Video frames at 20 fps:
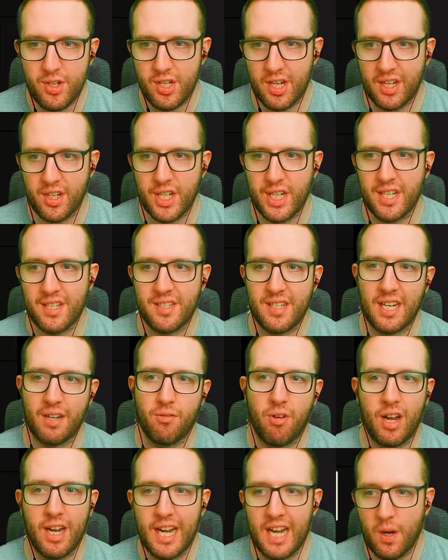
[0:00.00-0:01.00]
And as you can see
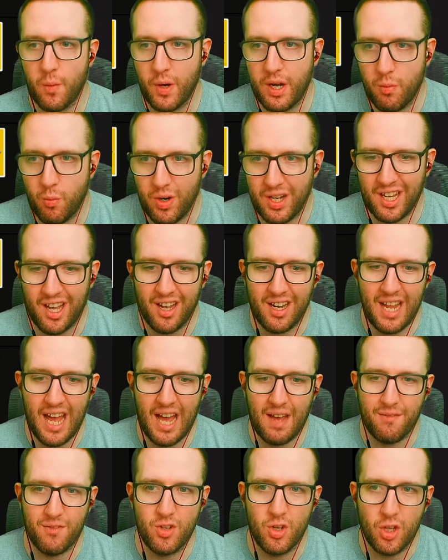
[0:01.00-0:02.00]
right here, we kind of
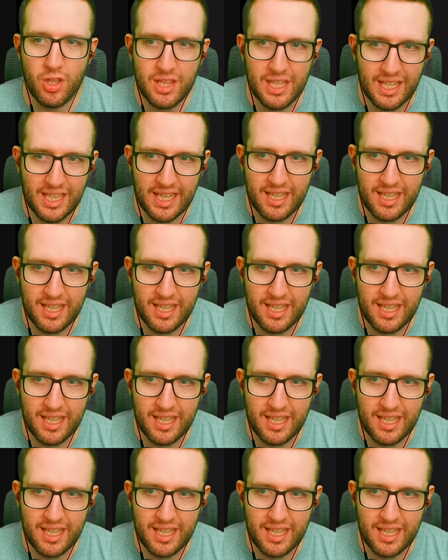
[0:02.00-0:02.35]
have nothing